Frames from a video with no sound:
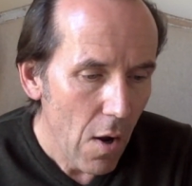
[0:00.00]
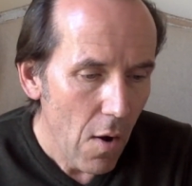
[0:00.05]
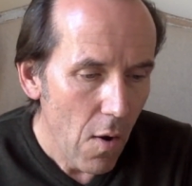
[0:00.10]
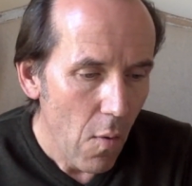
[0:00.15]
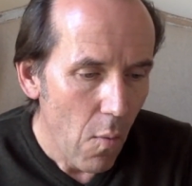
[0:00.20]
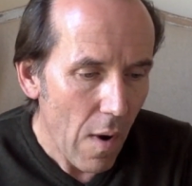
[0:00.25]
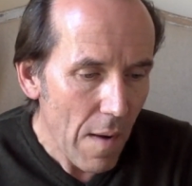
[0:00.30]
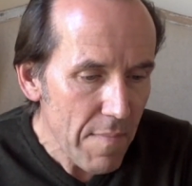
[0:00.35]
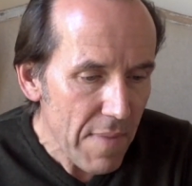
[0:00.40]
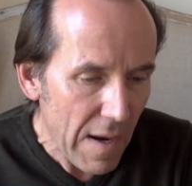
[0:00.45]

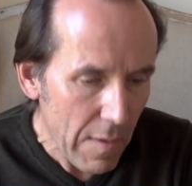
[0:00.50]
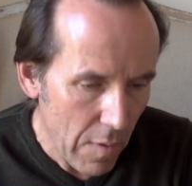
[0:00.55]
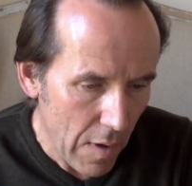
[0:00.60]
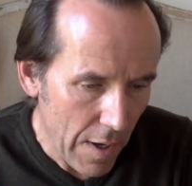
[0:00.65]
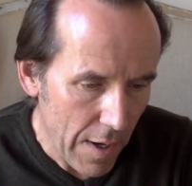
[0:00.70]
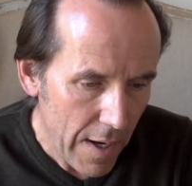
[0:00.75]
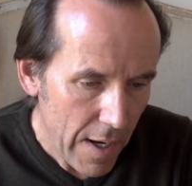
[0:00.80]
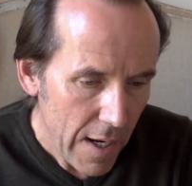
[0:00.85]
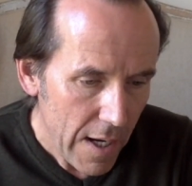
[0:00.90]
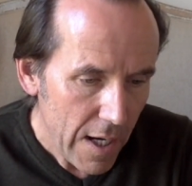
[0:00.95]
one by
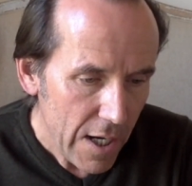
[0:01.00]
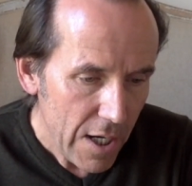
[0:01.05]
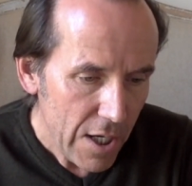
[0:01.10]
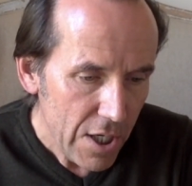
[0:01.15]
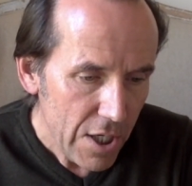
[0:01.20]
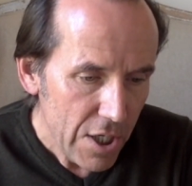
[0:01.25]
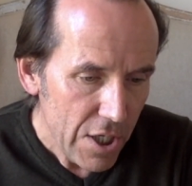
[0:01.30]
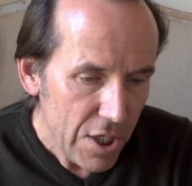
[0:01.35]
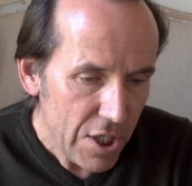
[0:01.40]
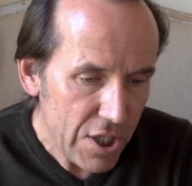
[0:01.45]
one,
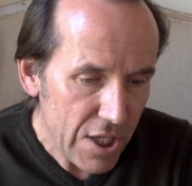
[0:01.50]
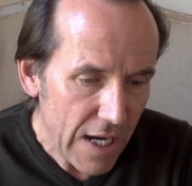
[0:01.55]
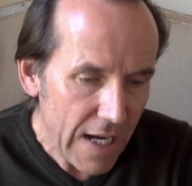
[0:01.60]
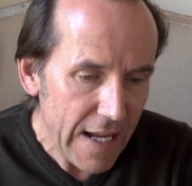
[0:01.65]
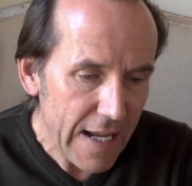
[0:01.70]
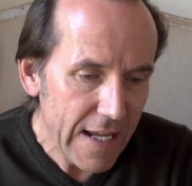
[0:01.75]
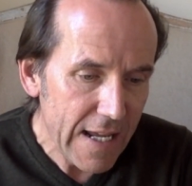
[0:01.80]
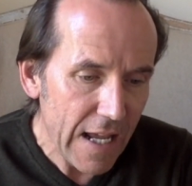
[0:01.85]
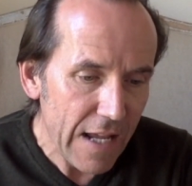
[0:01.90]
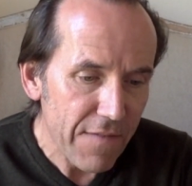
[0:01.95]
Shelley
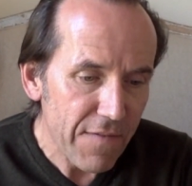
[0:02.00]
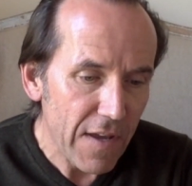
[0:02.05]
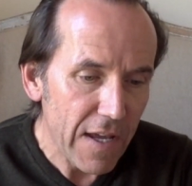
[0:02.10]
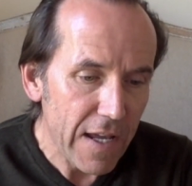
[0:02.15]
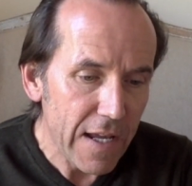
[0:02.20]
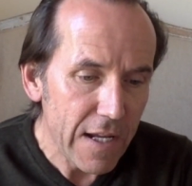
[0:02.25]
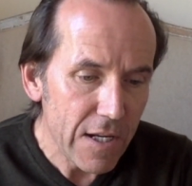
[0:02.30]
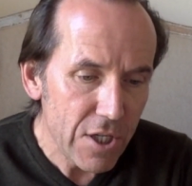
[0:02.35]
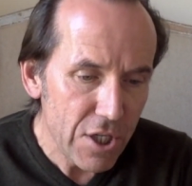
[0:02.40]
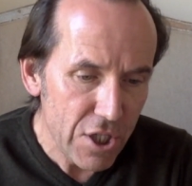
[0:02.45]
gave
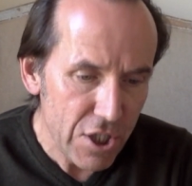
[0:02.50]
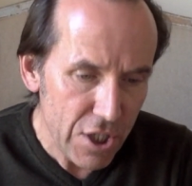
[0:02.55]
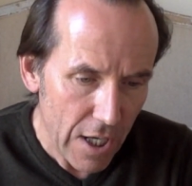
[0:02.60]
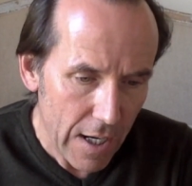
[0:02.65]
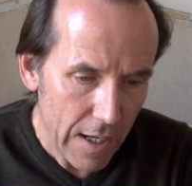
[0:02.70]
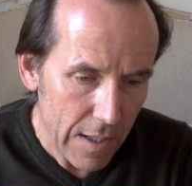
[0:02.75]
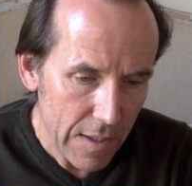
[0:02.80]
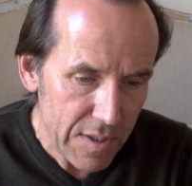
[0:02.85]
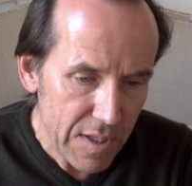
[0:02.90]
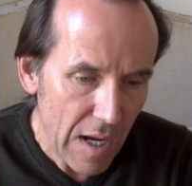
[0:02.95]
each
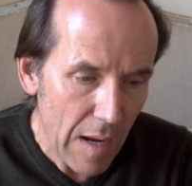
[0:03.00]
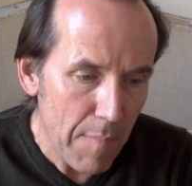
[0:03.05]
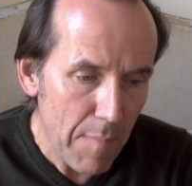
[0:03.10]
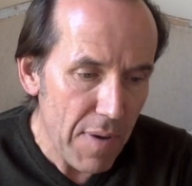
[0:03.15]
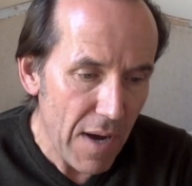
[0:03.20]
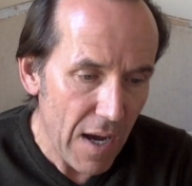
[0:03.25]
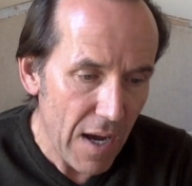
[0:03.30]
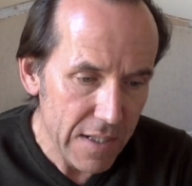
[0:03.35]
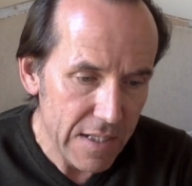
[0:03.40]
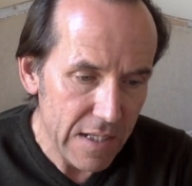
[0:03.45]
child a
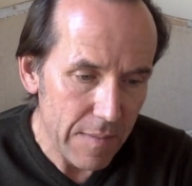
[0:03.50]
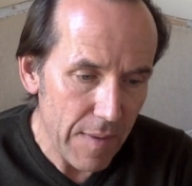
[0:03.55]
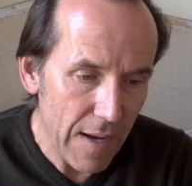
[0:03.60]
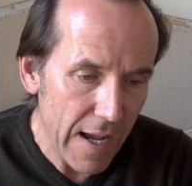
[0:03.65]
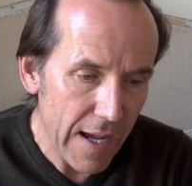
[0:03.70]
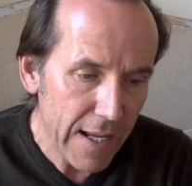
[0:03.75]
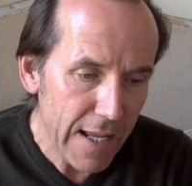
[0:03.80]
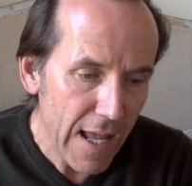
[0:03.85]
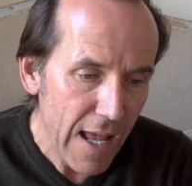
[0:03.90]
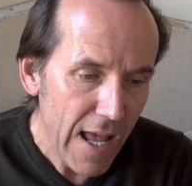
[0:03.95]
party bag